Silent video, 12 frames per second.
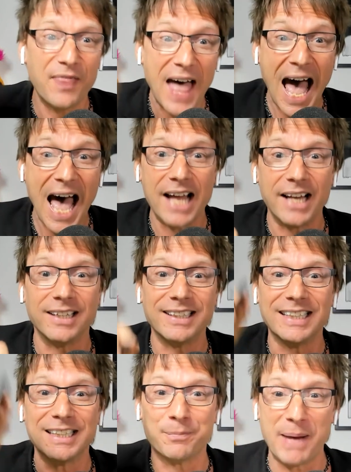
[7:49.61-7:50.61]
That
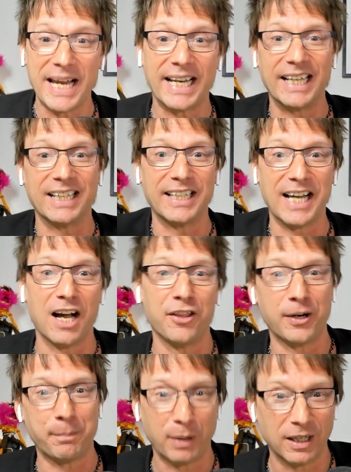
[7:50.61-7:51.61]
is making the
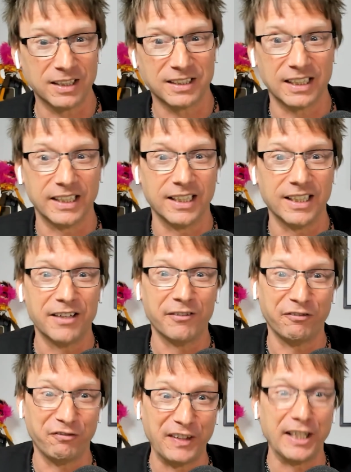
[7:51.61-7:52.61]
other person
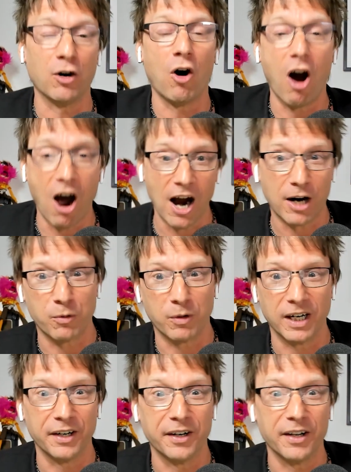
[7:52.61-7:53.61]
feel
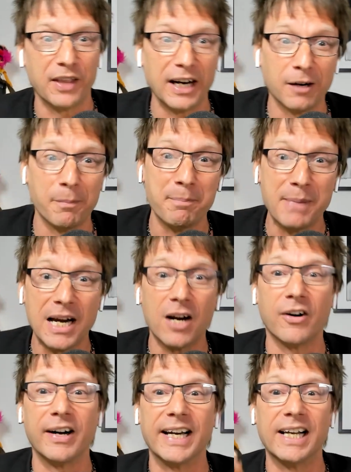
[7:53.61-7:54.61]
awkward. They're
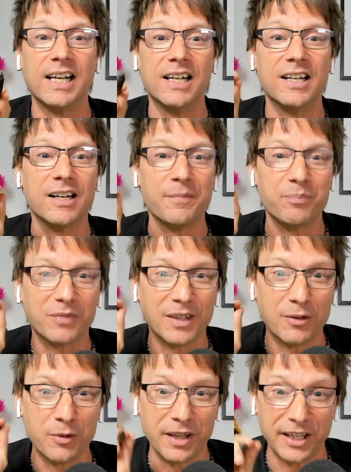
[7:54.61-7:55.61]
mirroring
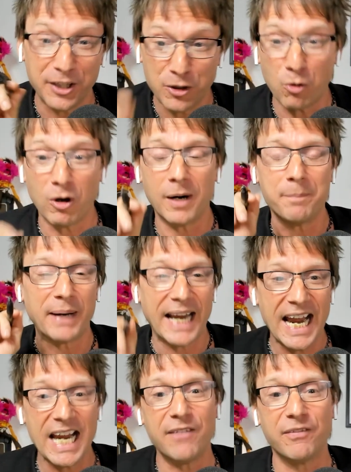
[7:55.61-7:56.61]
your
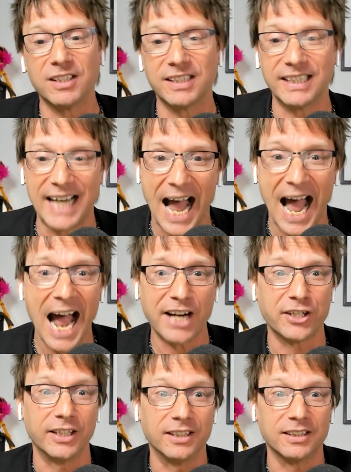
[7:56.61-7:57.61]
behaviors and
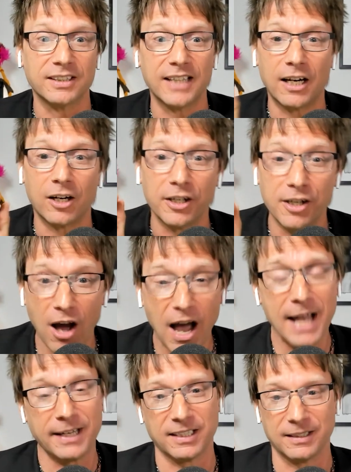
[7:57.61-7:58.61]
actions that are
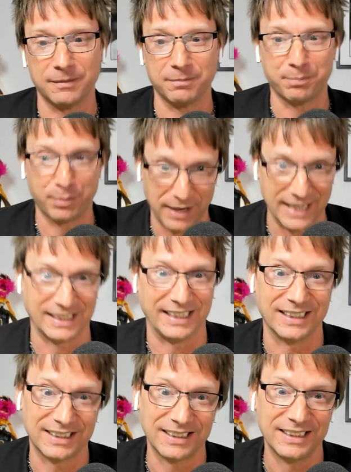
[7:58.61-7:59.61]
not present.